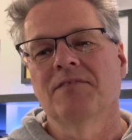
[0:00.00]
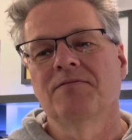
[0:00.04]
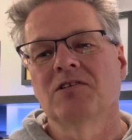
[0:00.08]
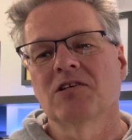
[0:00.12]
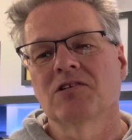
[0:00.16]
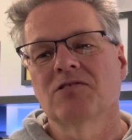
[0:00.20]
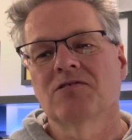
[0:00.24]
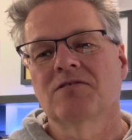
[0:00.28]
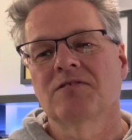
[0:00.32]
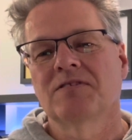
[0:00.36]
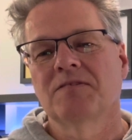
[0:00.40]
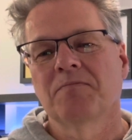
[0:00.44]

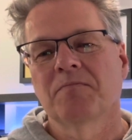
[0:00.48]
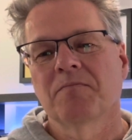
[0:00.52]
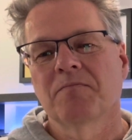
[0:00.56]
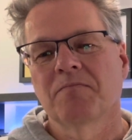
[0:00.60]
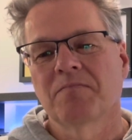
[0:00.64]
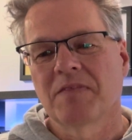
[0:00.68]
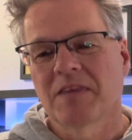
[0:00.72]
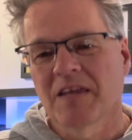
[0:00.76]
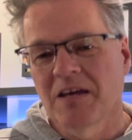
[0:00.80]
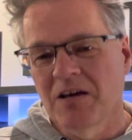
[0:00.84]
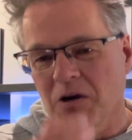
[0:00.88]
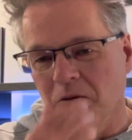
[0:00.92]
just
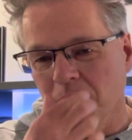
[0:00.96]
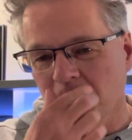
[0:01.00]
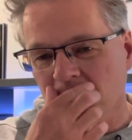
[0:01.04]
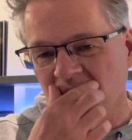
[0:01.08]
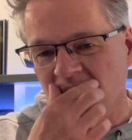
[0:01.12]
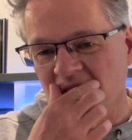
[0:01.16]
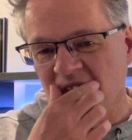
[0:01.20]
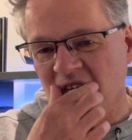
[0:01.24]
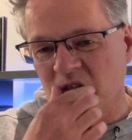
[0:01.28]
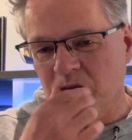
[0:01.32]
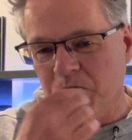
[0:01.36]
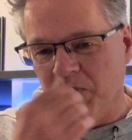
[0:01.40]

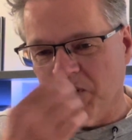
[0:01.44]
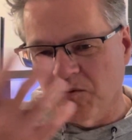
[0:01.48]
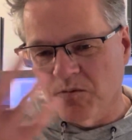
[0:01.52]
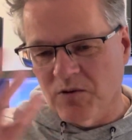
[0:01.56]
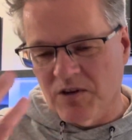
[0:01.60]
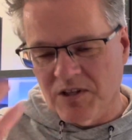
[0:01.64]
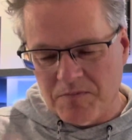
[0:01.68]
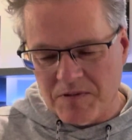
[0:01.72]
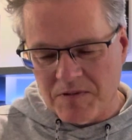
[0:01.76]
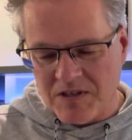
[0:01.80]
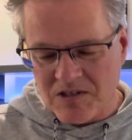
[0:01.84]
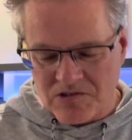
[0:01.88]
it's been
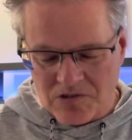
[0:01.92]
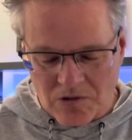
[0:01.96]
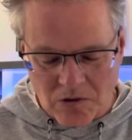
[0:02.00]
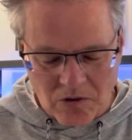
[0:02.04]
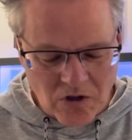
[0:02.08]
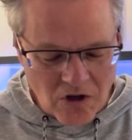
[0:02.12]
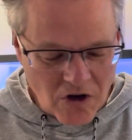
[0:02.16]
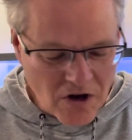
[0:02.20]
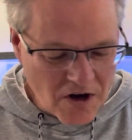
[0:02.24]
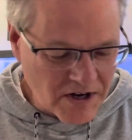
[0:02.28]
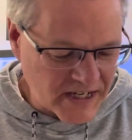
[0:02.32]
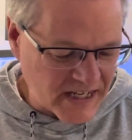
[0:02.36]
with me so
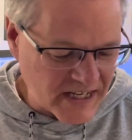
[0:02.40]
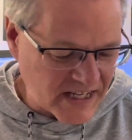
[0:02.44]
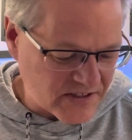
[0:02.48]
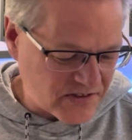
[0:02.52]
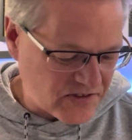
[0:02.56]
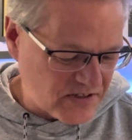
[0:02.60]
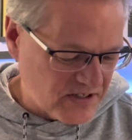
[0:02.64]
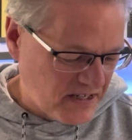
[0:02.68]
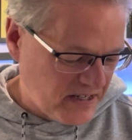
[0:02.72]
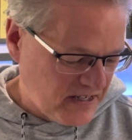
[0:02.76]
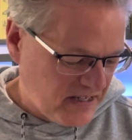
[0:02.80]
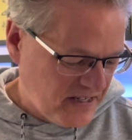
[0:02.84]
long
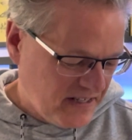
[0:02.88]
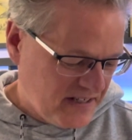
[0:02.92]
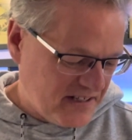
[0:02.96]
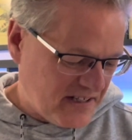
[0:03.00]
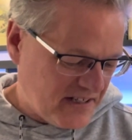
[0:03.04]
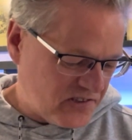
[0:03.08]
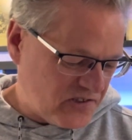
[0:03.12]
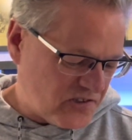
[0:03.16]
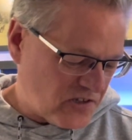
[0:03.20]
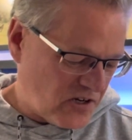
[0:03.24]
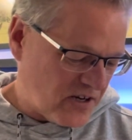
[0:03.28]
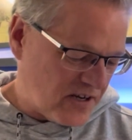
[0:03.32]
as
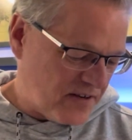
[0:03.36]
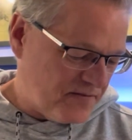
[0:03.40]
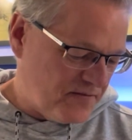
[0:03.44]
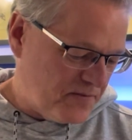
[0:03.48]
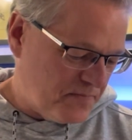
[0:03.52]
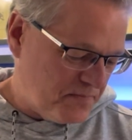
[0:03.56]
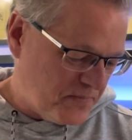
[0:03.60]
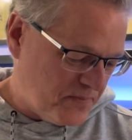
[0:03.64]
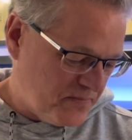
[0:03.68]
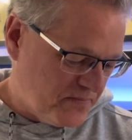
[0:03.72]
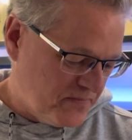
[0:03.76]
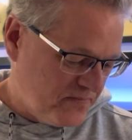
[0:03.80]
a song I've
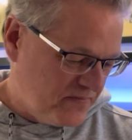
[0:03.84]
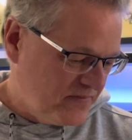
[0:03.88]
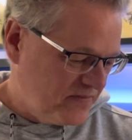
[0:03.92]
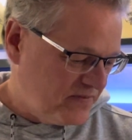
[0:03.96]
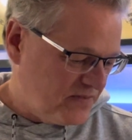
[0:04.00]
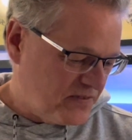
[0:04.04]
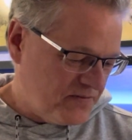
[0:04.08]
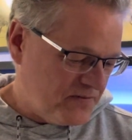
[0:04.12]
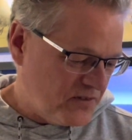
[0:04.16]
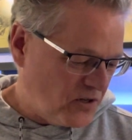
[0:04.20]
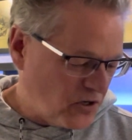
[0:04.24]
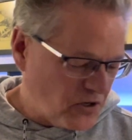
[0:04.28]

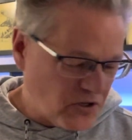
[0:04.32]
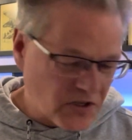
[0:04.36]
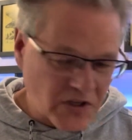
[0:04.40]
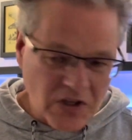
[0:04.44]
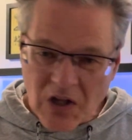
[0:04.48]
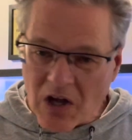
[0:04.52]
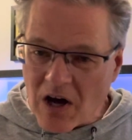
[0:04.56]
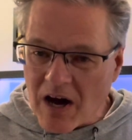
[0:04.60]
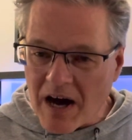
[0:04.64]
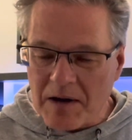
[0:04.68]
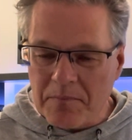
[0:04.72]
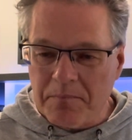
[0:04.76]
heard a
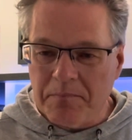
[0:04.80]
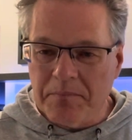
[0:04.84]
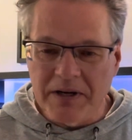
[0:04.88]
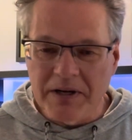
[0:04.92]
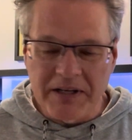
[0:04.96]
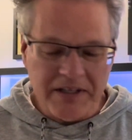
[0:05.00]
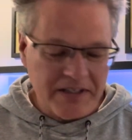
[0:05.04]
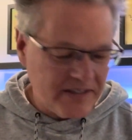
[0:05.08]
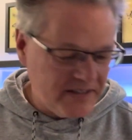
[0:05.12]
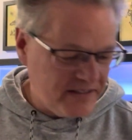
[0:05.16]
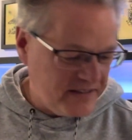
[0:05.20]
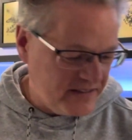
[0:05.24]
lot.
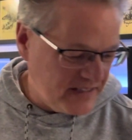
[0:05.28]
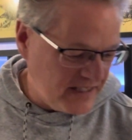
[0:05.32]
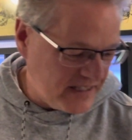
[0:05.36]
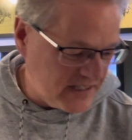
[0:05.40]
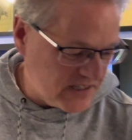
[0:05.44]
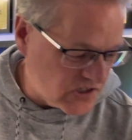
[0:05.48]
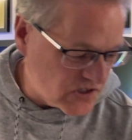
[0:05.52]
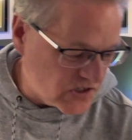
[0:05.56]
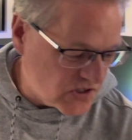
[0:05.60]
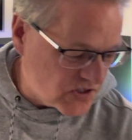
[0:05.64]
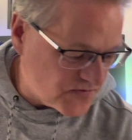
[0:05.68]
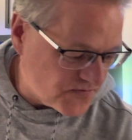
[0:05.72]
But it
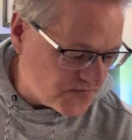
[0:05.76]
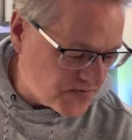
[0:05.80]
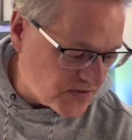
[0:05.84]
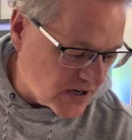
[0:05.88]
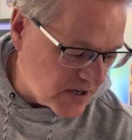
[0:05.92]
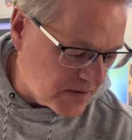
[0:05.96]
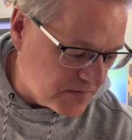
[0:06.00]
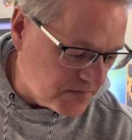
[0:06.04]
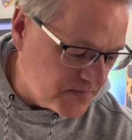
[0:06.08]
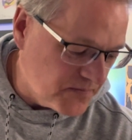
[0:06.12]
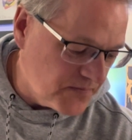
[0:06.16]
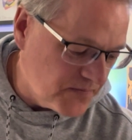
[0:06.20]
is
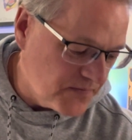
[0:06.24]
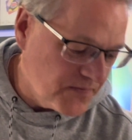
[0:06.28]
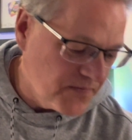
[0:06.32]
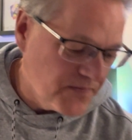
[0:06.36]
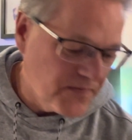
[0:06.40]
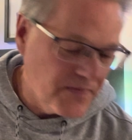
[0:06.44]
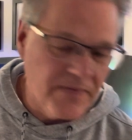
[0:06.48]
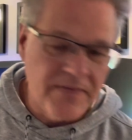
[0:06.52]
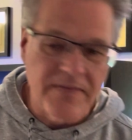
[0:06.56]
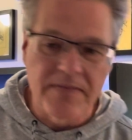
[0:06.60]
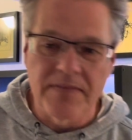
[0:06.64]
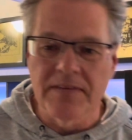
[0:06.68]
from
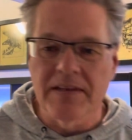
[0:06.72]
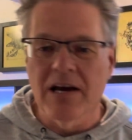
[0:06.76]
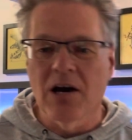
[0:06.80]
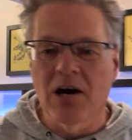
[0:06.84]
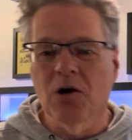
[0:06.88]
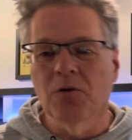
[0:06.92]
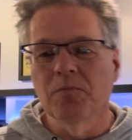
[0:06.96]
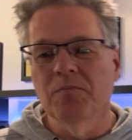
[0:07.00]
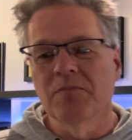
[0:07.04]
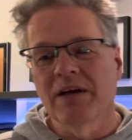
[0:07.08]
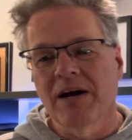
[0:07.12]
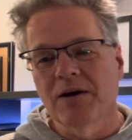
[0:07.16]
the
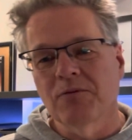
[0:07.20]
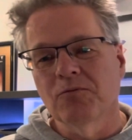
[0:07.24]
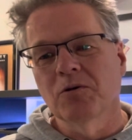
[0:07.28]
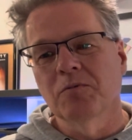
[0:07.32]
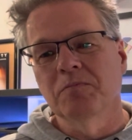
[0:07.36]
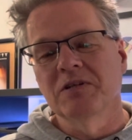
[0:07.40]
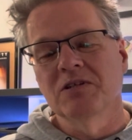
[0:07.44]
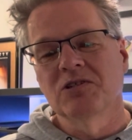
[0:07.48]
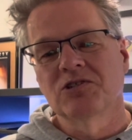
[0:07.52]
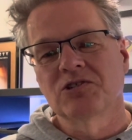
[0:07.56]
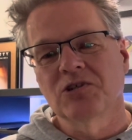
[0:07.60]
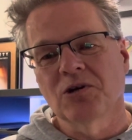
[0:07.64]
album that will
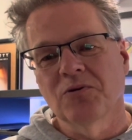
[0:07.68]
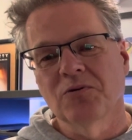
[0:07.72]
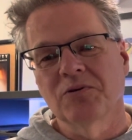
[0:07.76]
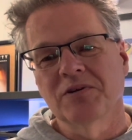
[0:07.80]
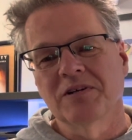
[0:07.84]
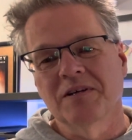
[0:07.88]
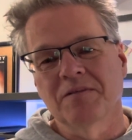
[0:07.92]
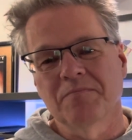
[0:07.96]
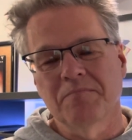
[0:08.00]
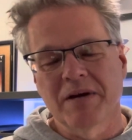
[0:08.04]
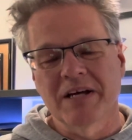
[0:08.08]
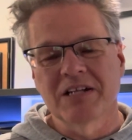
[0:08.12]
be shown
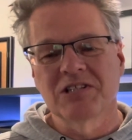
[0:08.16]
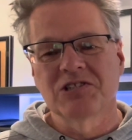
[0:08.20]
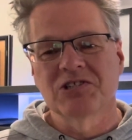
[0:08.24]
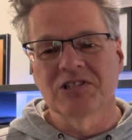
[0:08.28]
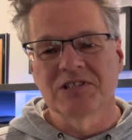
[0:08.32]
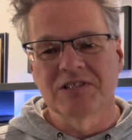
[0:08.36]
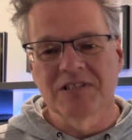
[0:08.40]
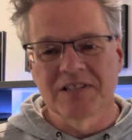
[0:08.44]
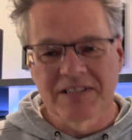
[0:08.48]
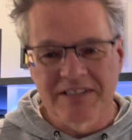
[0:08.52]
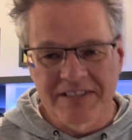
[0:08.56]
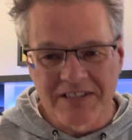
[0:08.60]
and
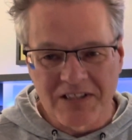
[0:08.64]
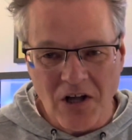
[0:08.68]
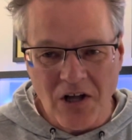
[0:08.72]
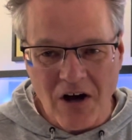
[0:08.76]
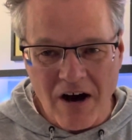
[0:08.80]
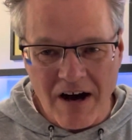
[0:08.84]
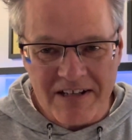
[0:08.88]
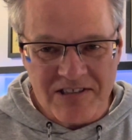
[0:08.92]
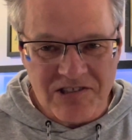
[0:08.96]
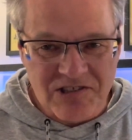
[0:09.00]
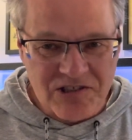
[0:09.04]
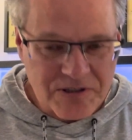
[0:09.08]
mentioned
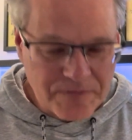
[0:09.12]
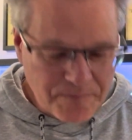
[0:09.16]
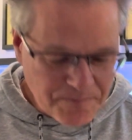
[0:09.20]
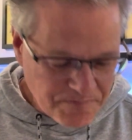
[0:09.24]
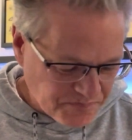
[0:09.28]
lots